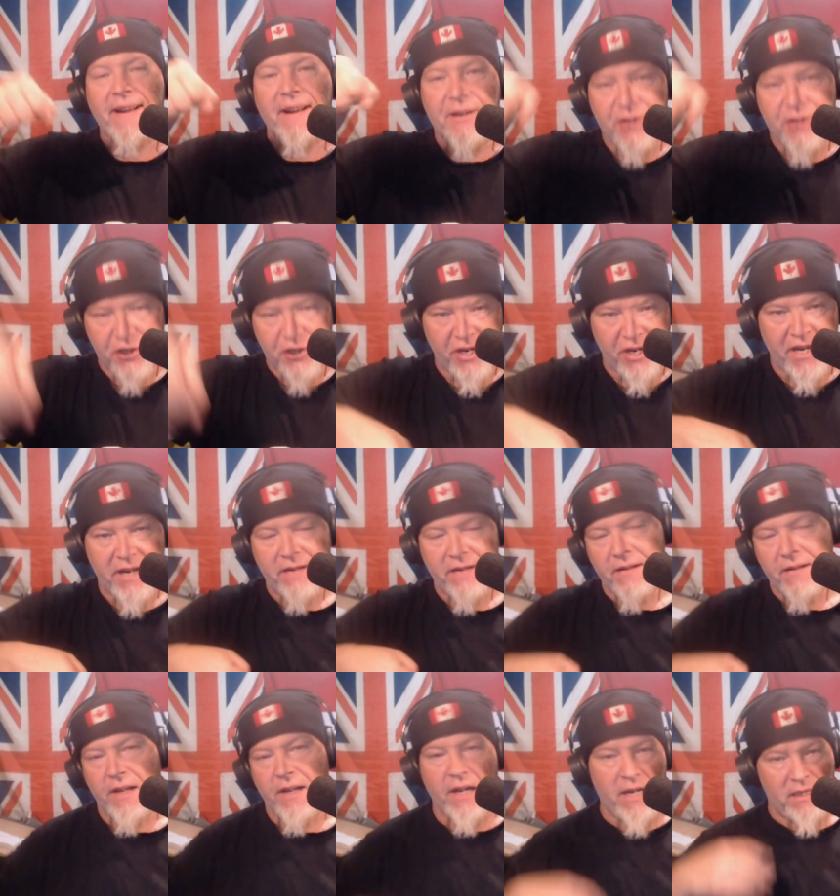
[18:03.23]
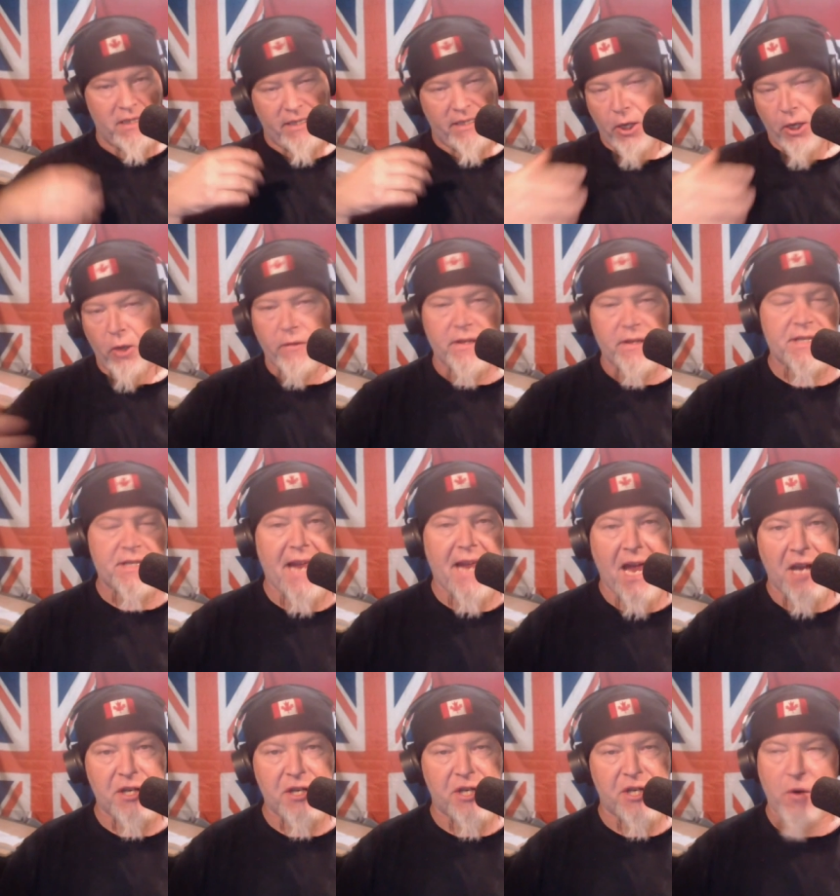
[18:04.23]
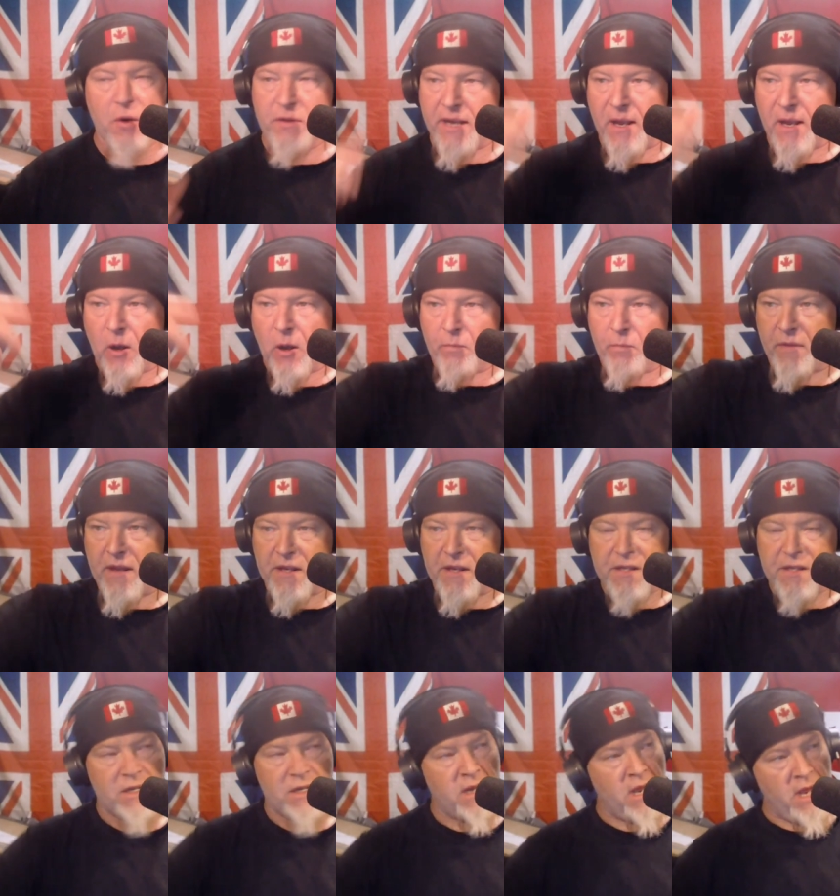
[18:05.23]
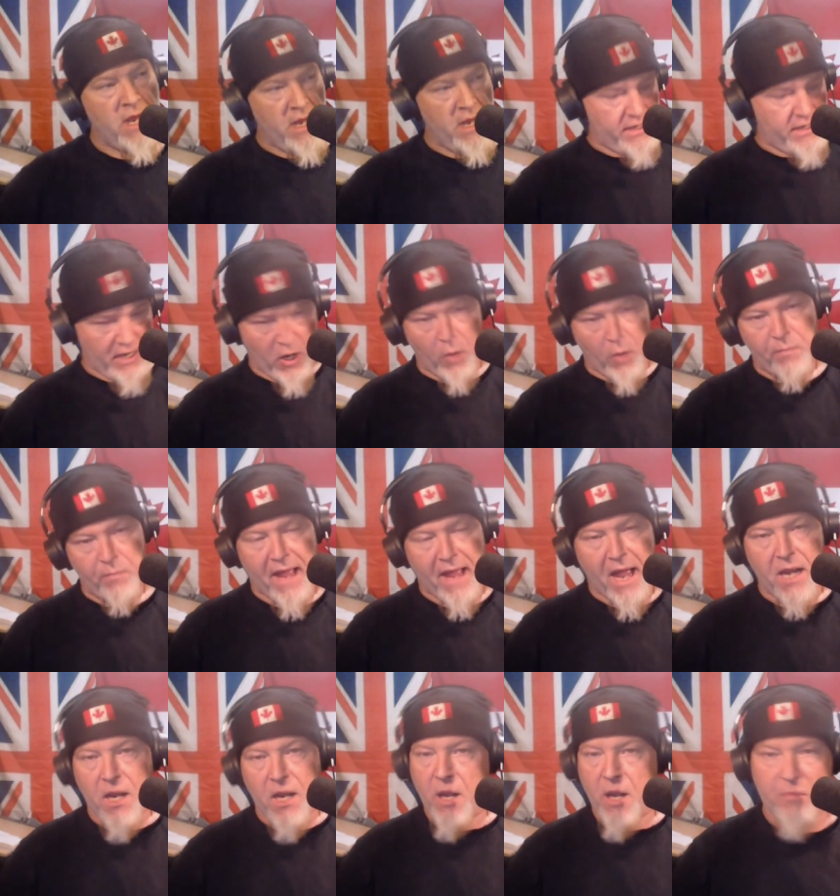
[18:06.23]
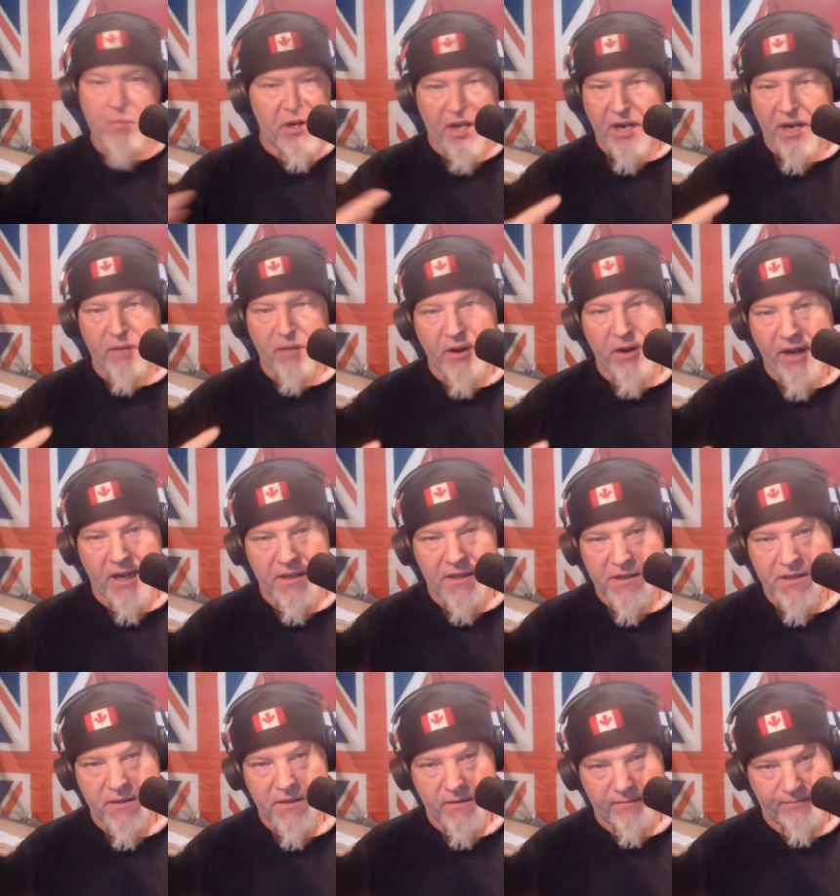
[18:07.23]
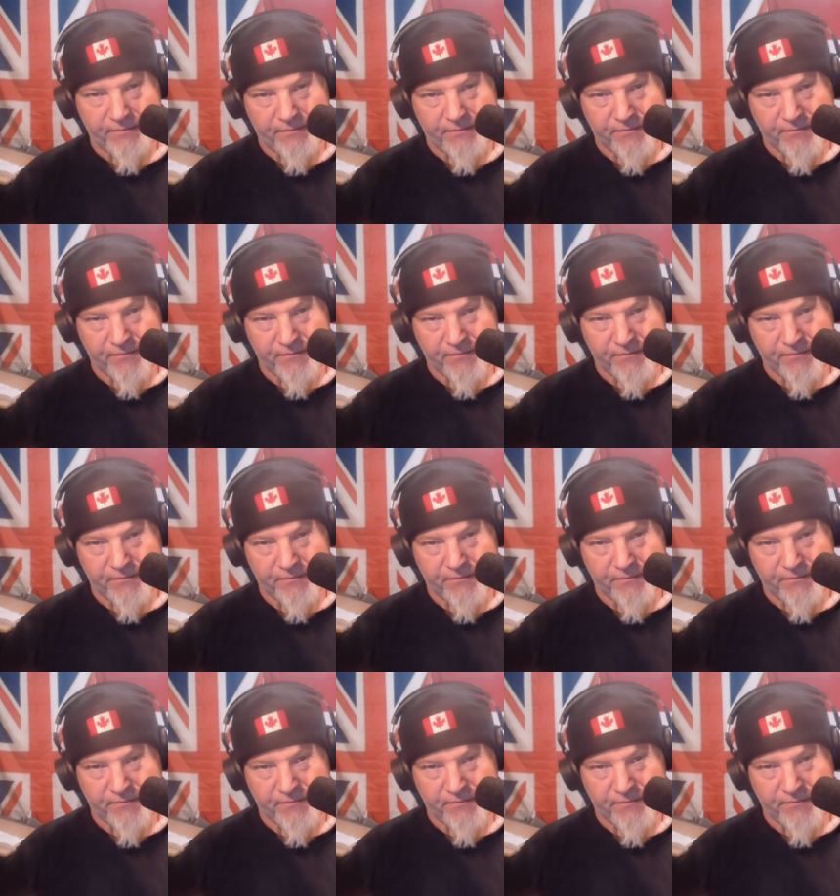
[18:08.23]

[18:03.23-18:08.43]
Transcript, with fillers: cha-ching. Lay all this cash out to help this, to help that, but not about us.